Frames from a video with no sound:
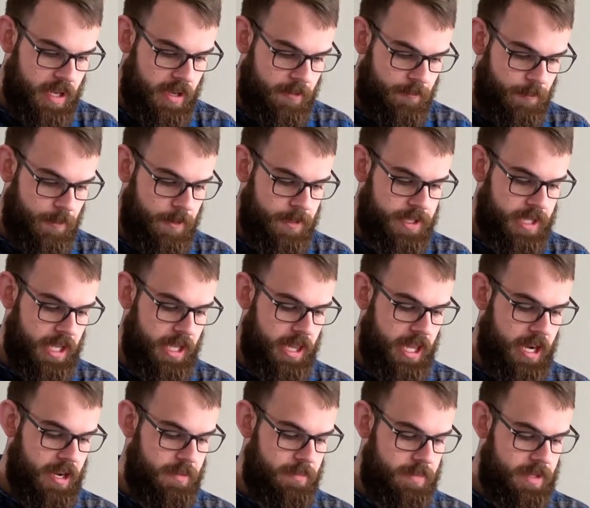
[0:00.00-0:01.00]
First they
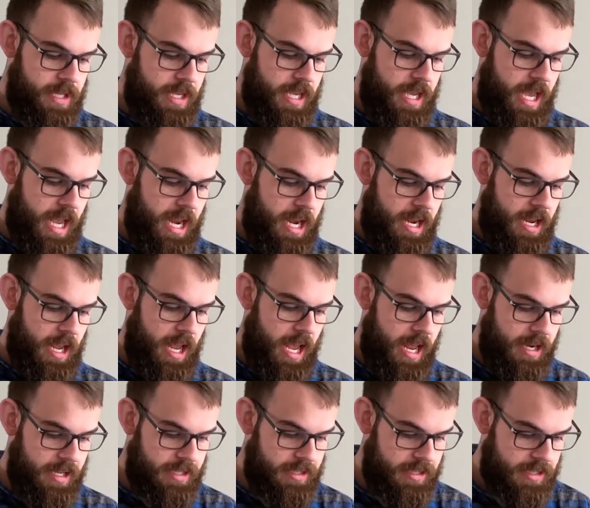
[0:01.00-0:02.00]
led him to
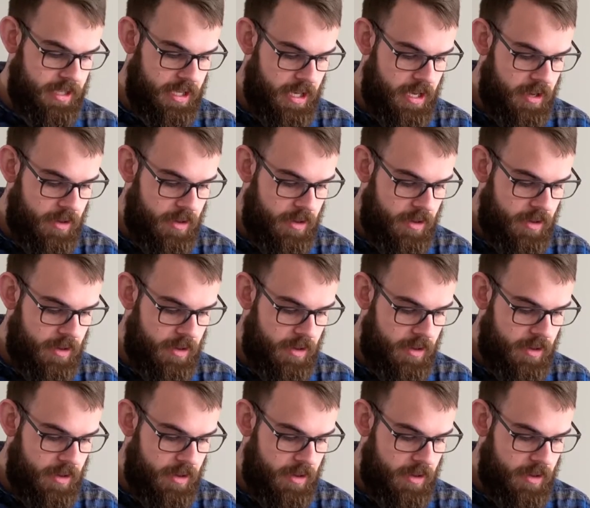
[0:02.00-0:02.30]
Annas,